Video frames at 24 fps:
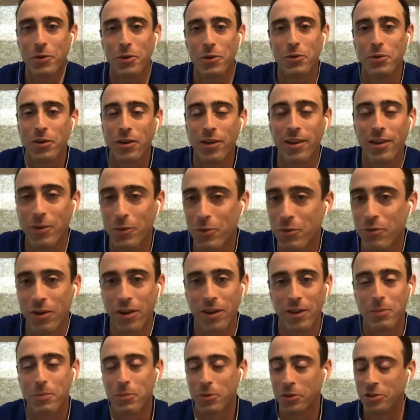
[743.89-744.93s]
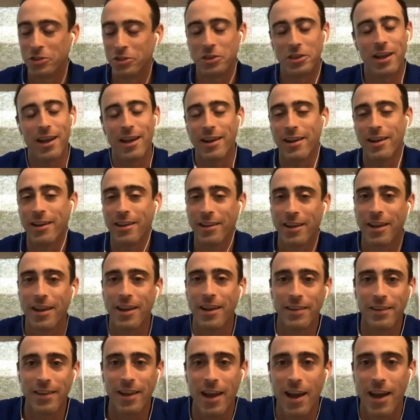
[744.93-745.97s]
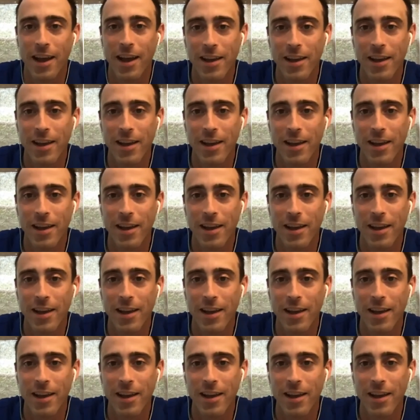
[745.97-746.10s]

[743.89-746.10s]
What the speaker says: We really appreciate it. And,